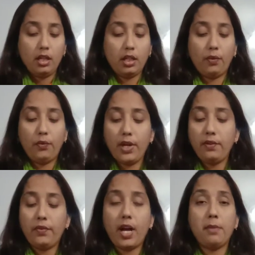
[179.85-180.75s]
The wind
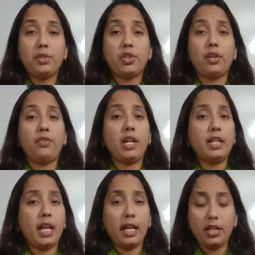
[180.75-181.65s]
farms generate
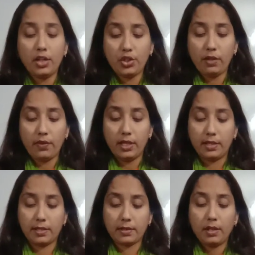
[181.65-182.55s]
energy
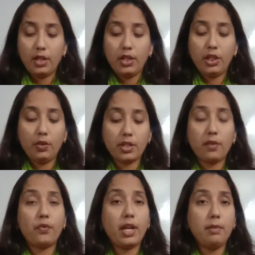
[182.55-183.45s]
winds
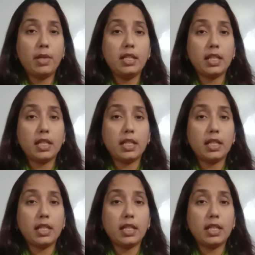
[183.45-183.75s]
using windmills